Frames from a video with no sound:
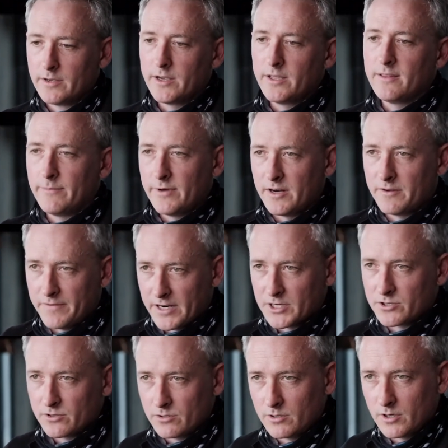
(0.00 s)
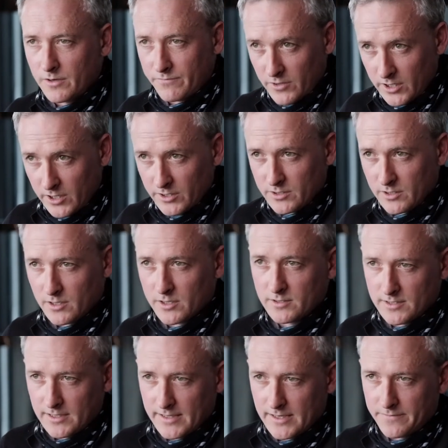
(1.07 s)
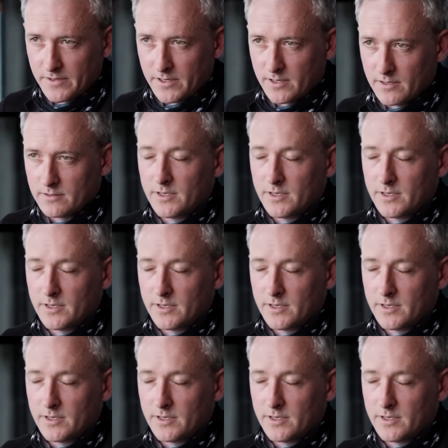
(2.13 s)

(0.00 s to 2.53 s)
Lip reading: in the manufacture of rolling stock in South Africa.